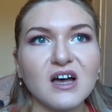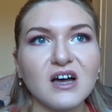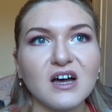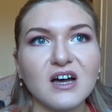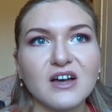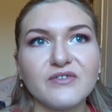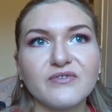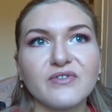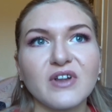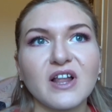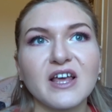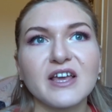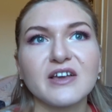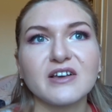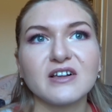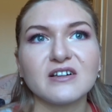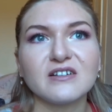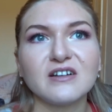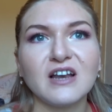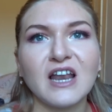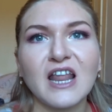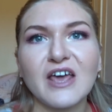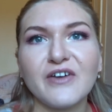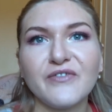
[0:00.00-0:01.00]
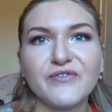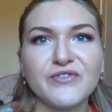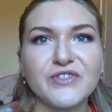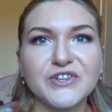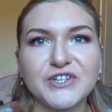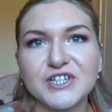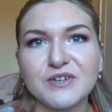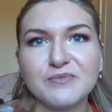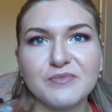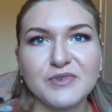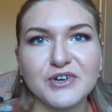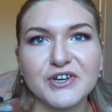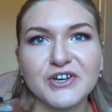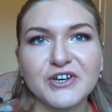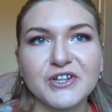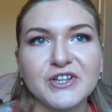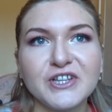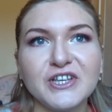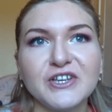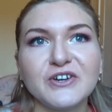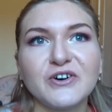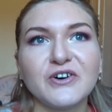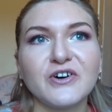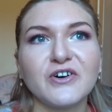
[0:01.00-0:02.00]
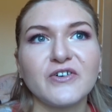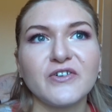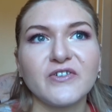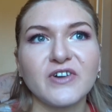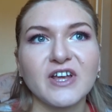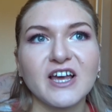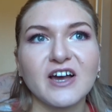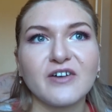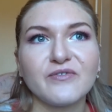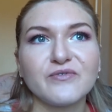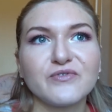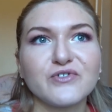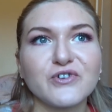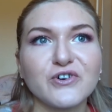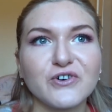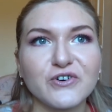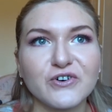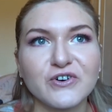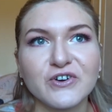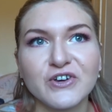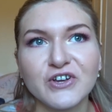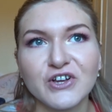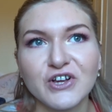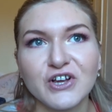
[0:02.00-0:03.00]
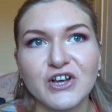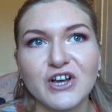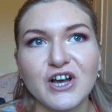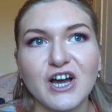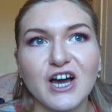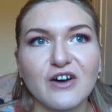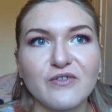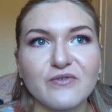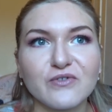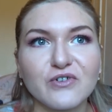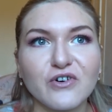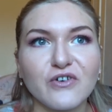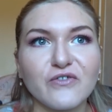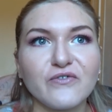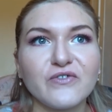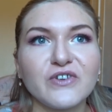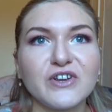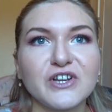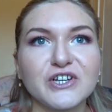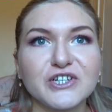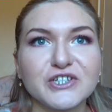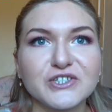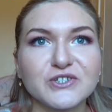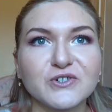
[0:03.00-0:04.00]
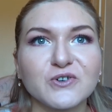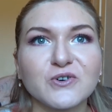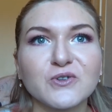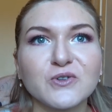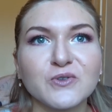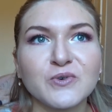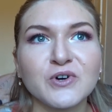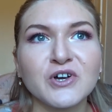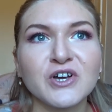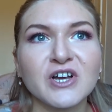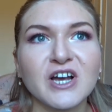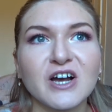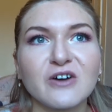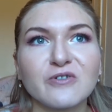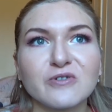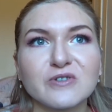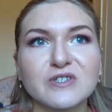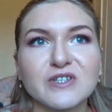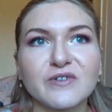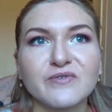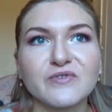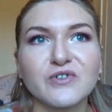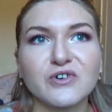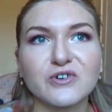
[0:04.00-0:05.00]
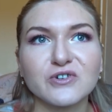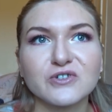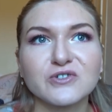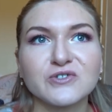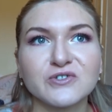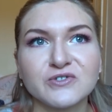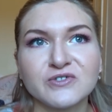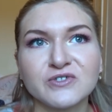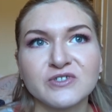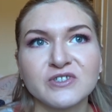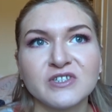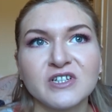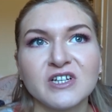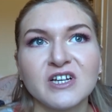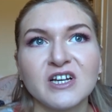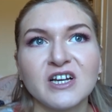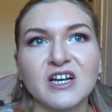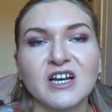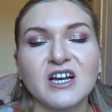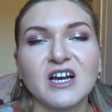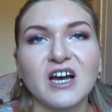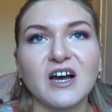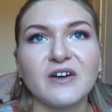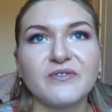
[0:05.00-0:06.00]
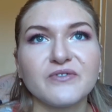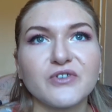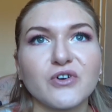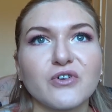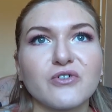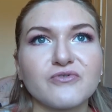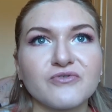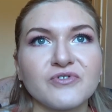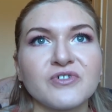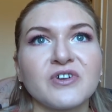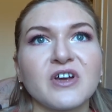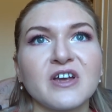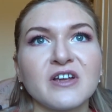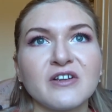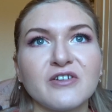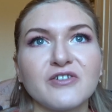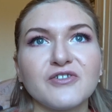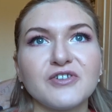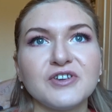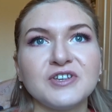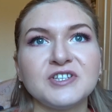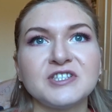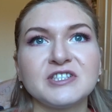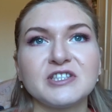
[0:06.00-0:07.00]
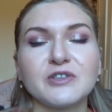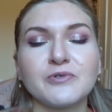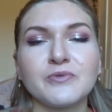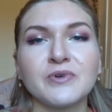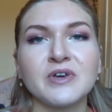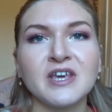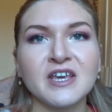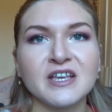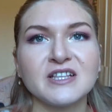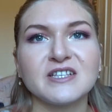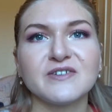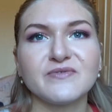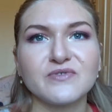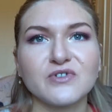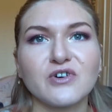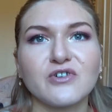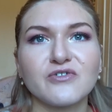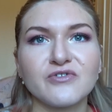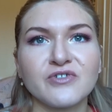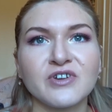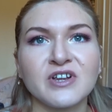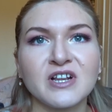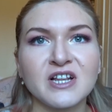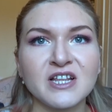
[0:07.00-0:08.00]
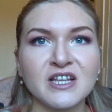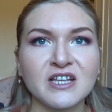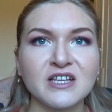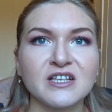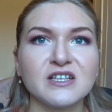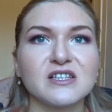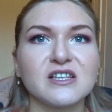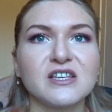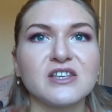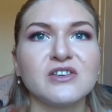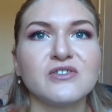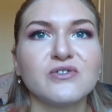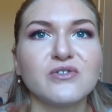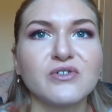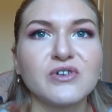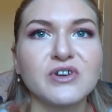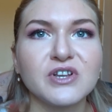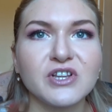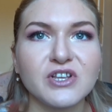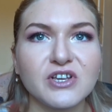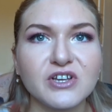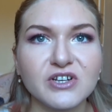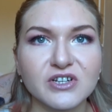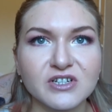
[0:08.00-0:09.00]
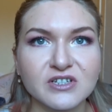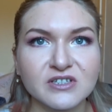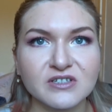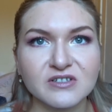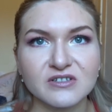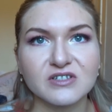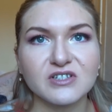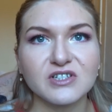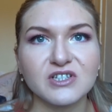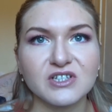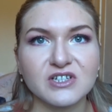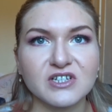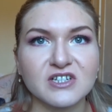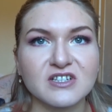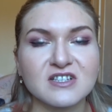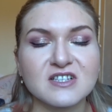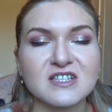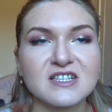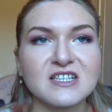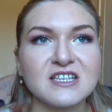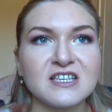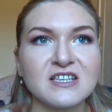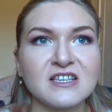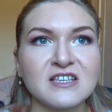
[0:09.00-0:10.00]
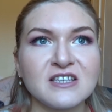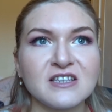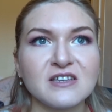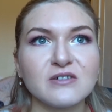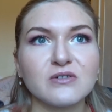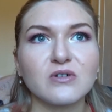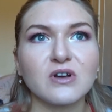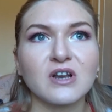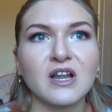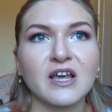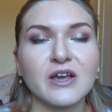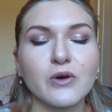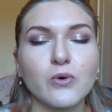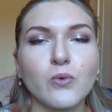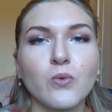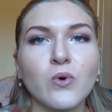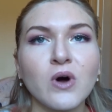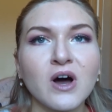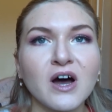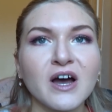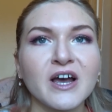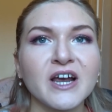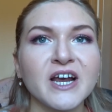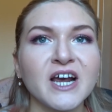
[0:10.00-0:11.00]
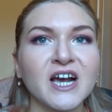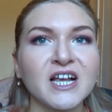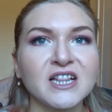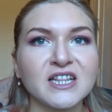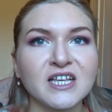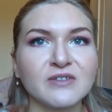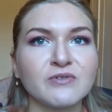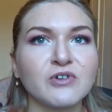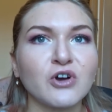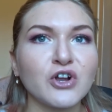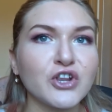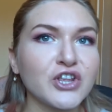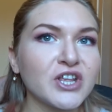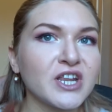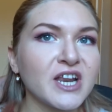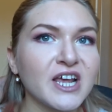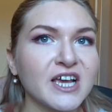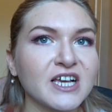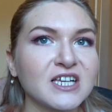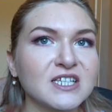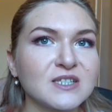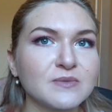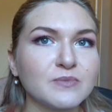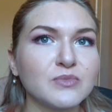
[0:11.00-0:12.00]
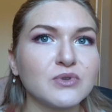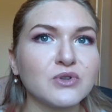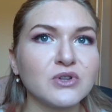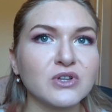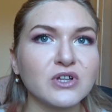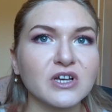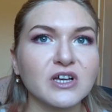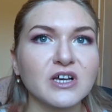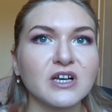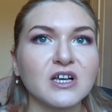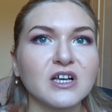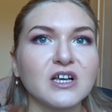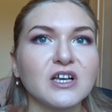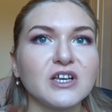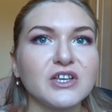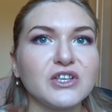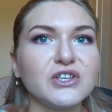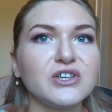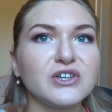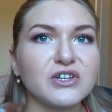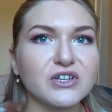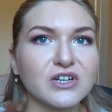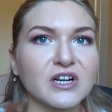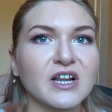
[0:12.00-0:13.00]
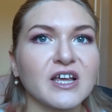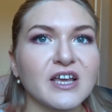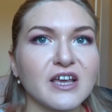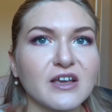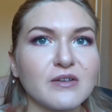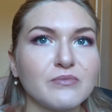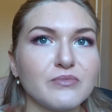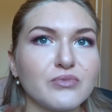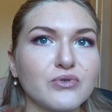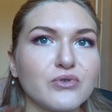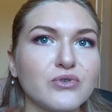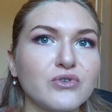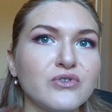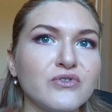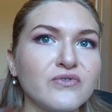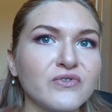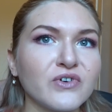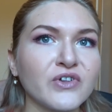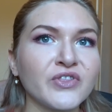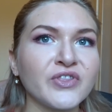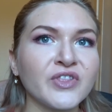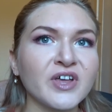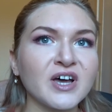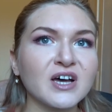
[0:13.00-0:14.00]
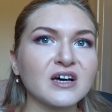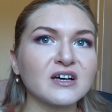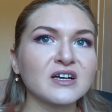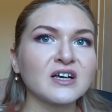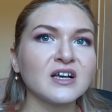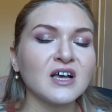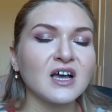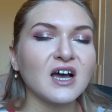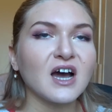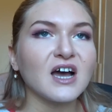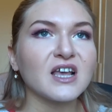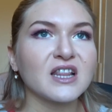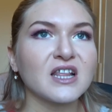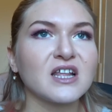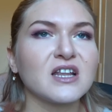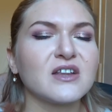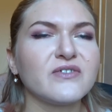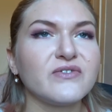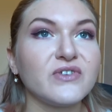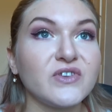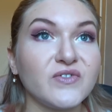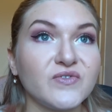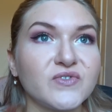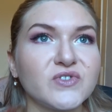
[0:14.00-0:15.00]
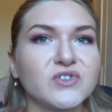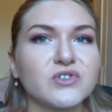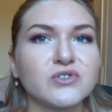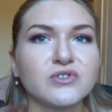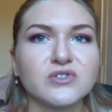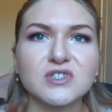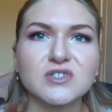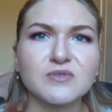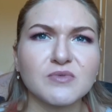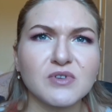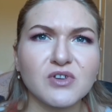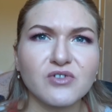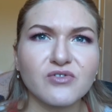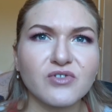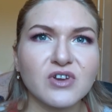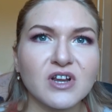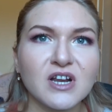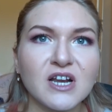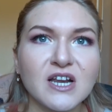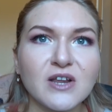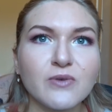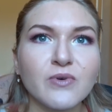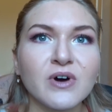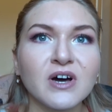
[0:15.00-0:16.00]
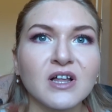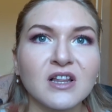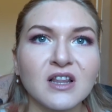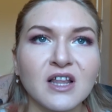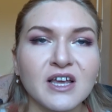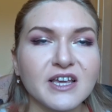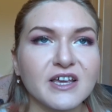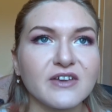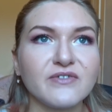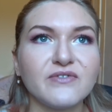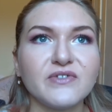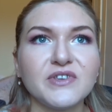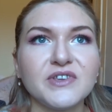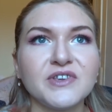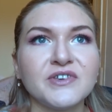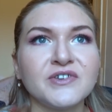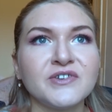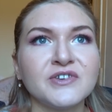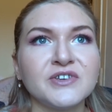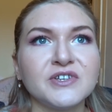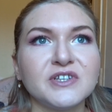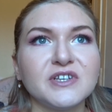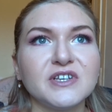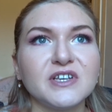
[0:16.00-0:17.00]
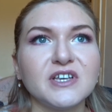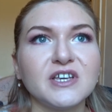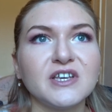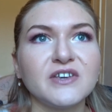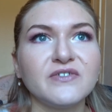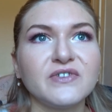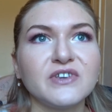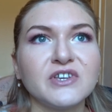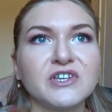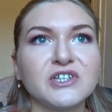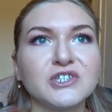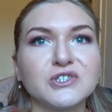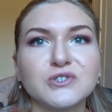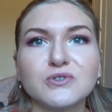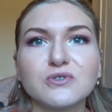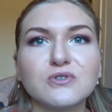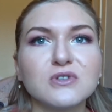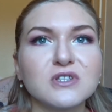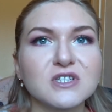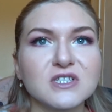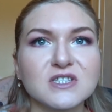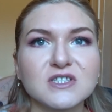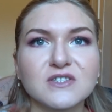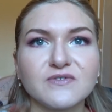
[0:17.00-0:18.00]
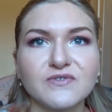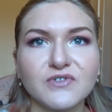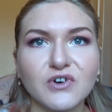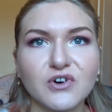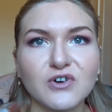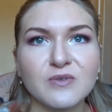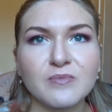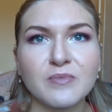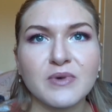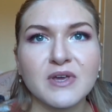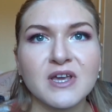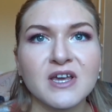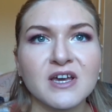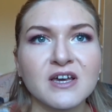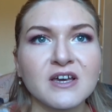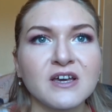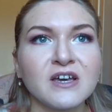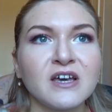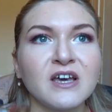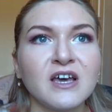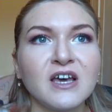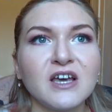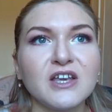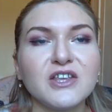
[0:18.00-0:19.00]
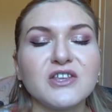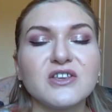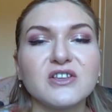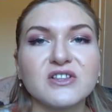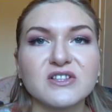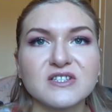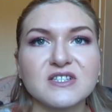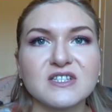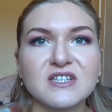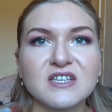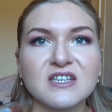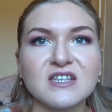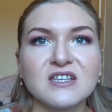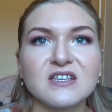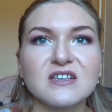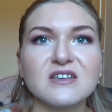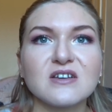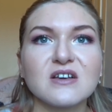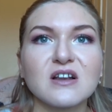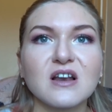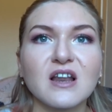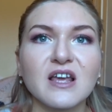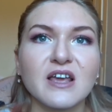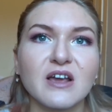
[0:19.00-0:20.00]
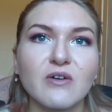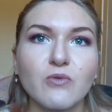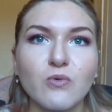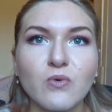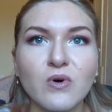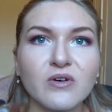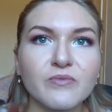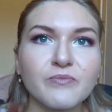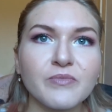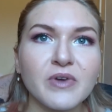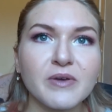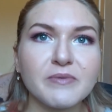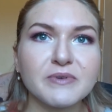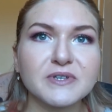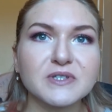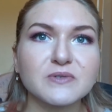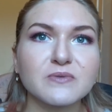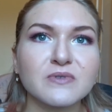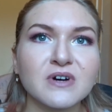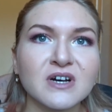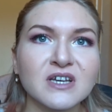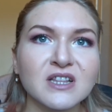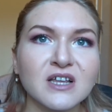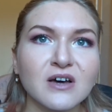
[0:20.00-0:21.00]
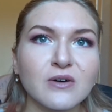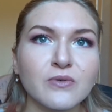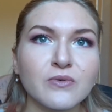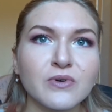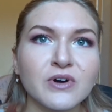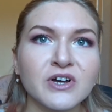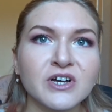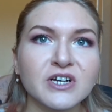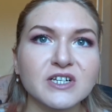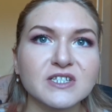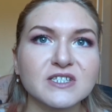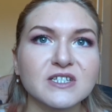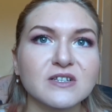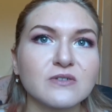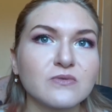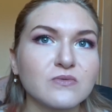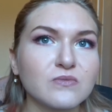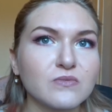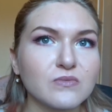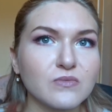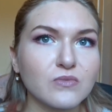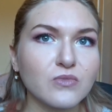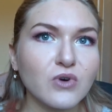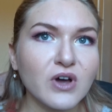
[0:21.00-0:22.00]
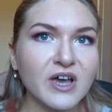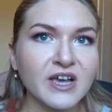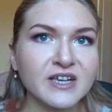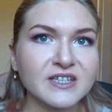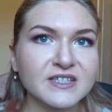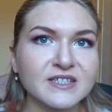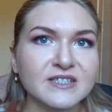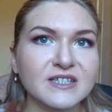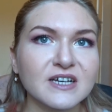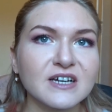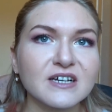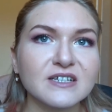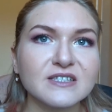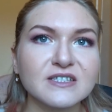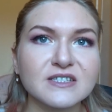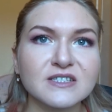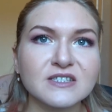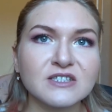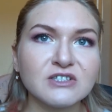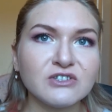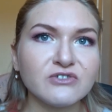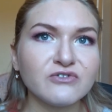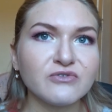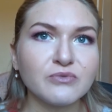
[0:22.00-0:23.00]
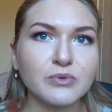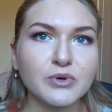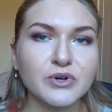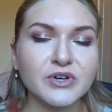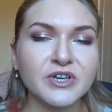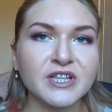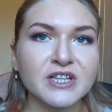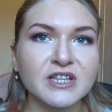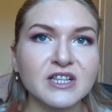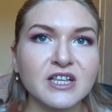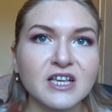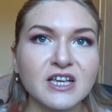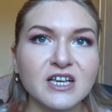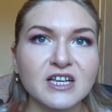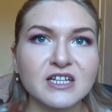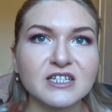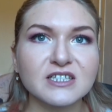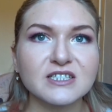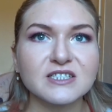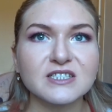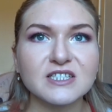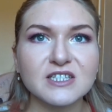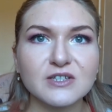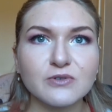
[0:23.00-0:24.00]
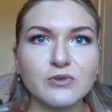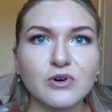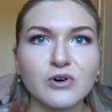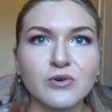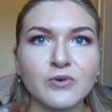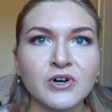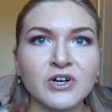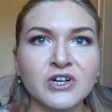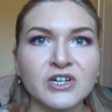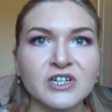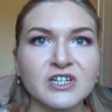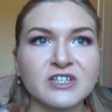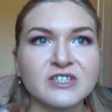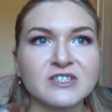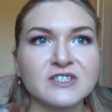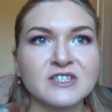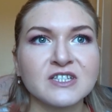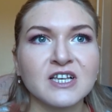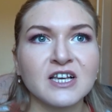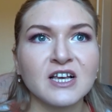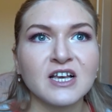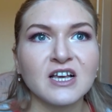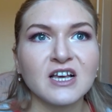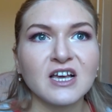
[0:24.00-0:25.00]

I've left the gym early, or like I've not finished all the workouts, I've not increased the weight, I've not really, you know. And you can see like why, and then on your next bulk you can like improve on that. And then if you've done something really well, like if your shoulders have gotten bigger, you can see like what maybe is why that works, and what exercises you've put in to see what works.